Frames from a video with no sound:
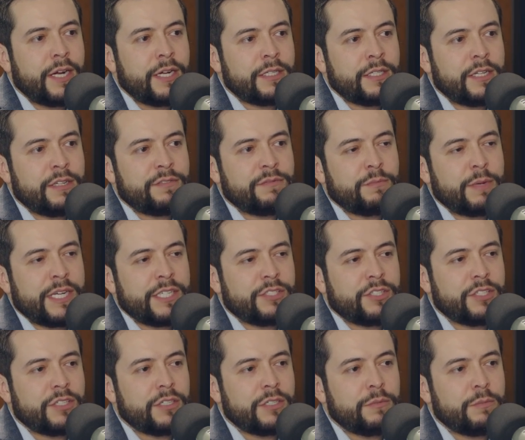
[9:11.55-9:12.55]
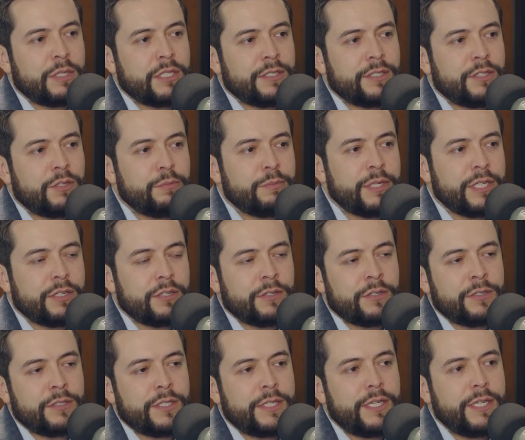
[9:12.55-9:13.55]
I left my term a little bit
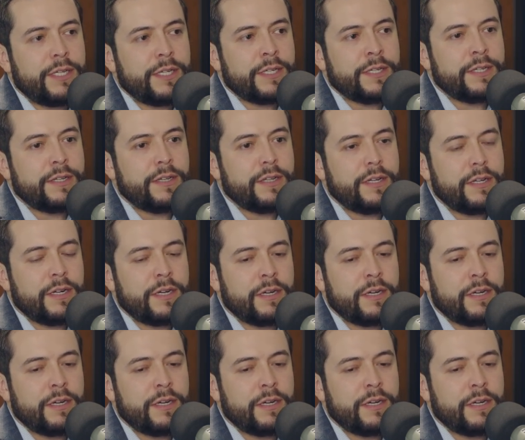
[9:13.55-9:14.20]
early and